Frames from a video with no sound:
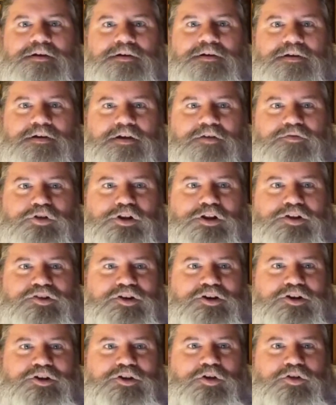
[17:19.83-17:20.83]
If you
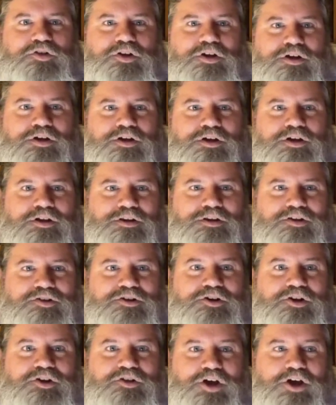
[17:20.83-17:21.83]
listen to
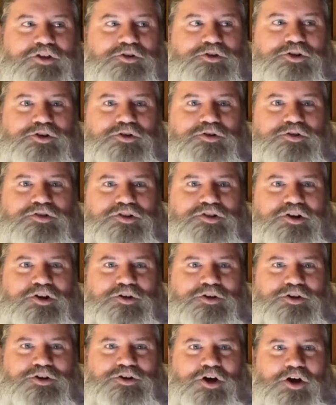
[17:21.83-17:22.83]
those other dudes,
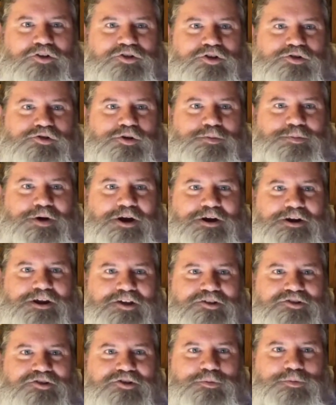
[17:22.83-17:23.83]
that also do a
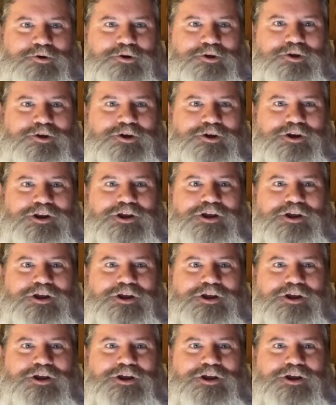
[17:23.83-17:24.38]
podcast that are pretty good.